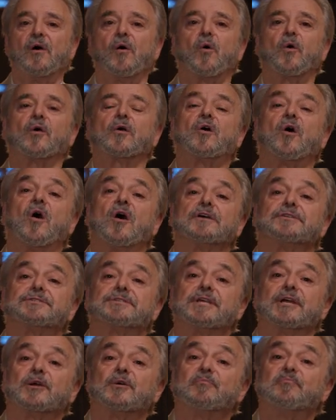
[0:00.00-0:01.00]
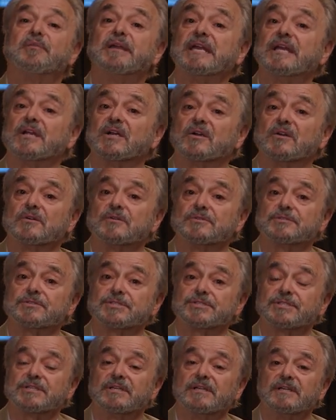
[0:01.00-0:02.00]
or cause their
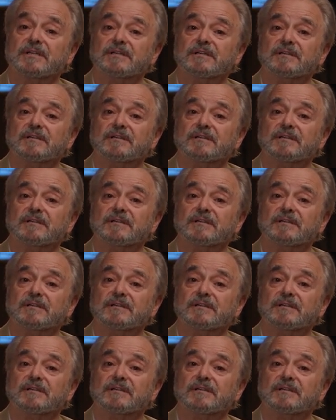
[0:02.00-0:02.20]
peers